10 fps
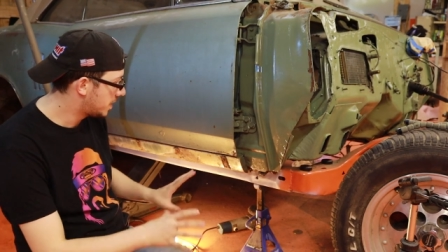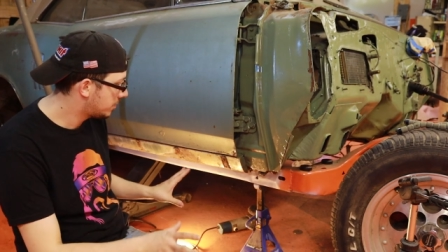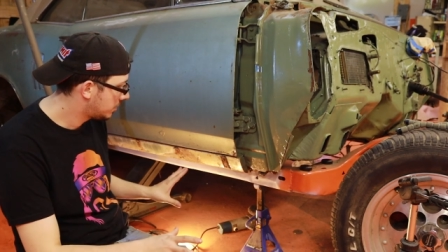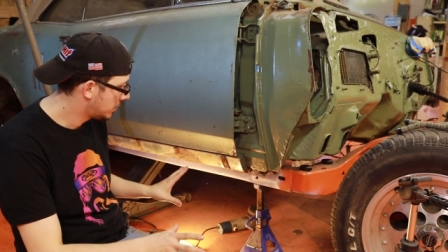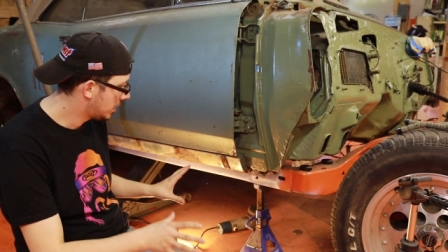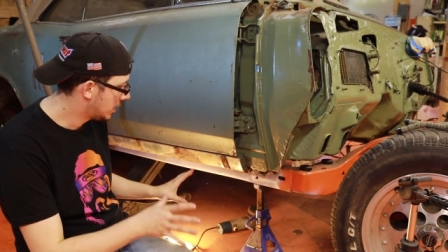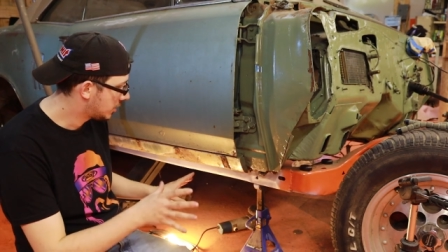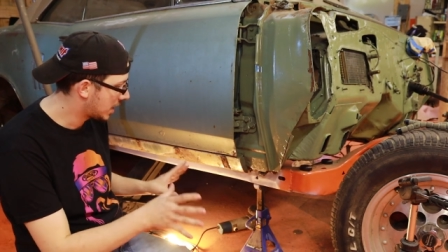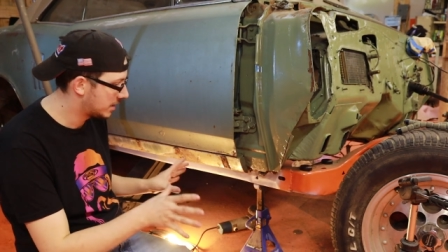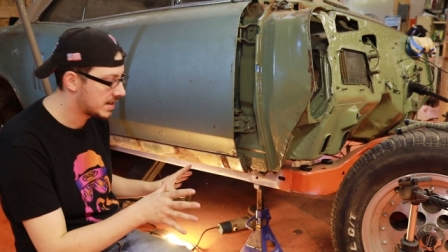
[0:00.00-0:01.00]
frame
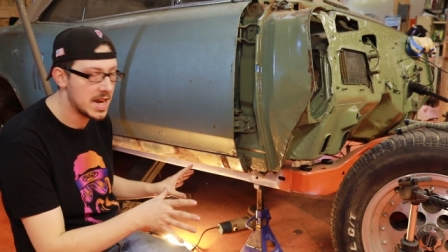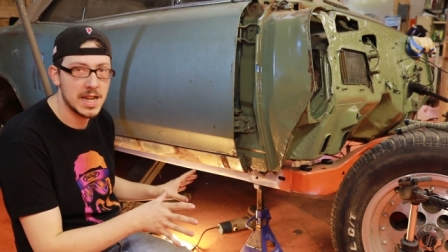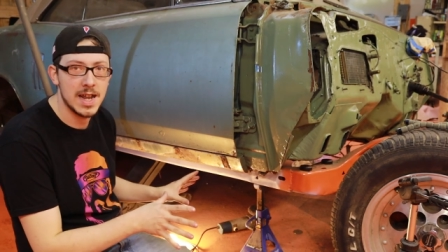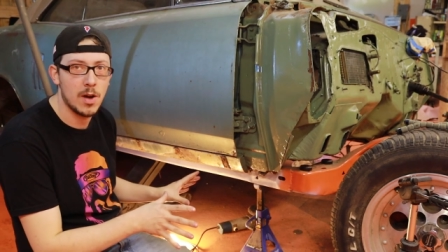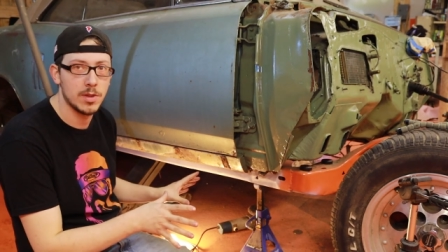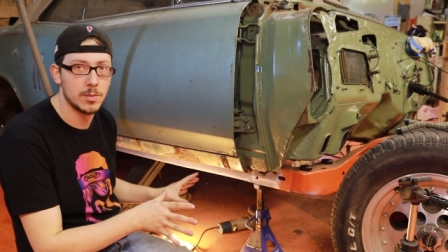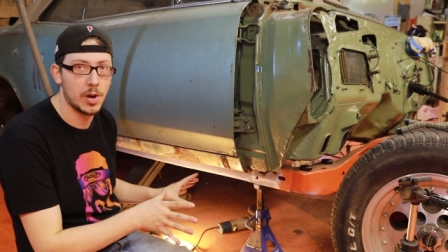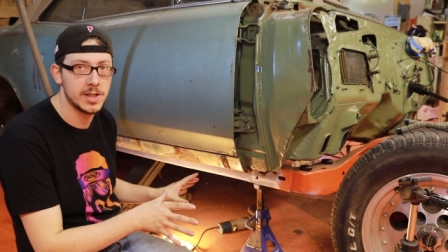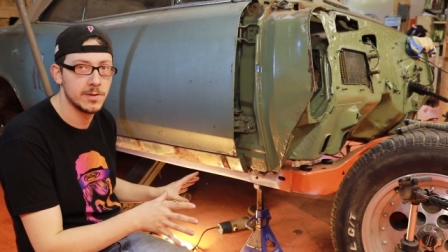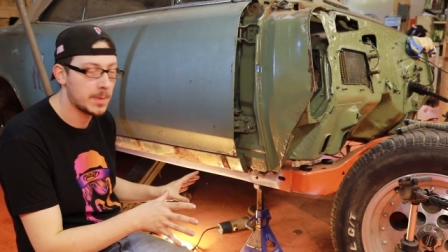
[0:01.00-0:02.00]
and just kind of sanding it down with
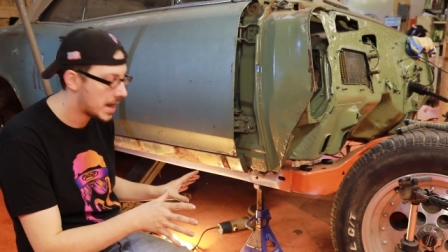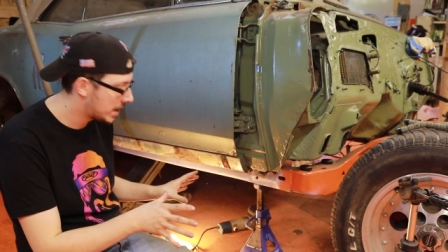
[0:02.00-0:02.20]
an abrasive